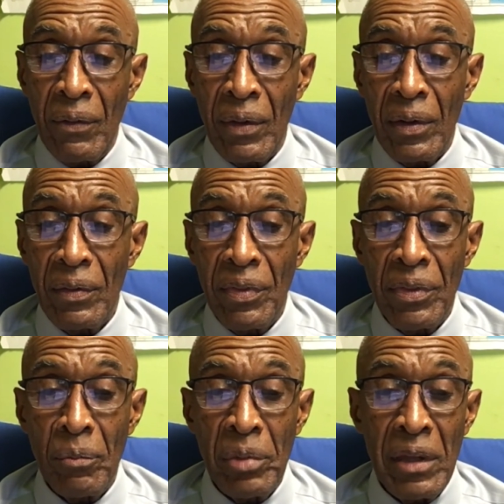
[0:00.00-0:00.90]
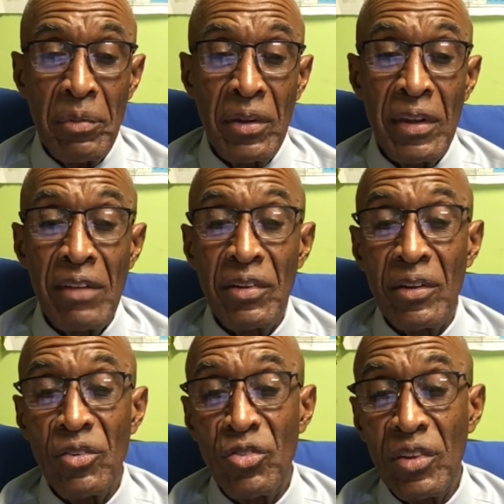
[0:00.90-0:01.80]
Well, the baby
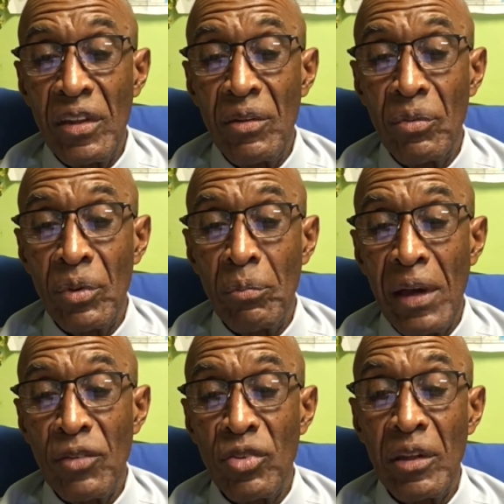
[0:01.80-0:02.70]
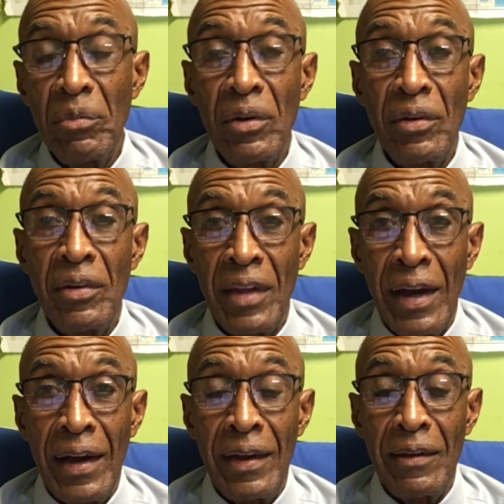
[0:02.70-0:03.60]
David conceived with Bathsheba
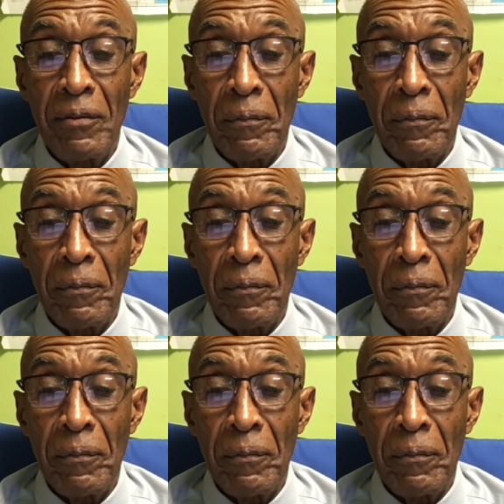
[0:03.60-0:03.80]
died.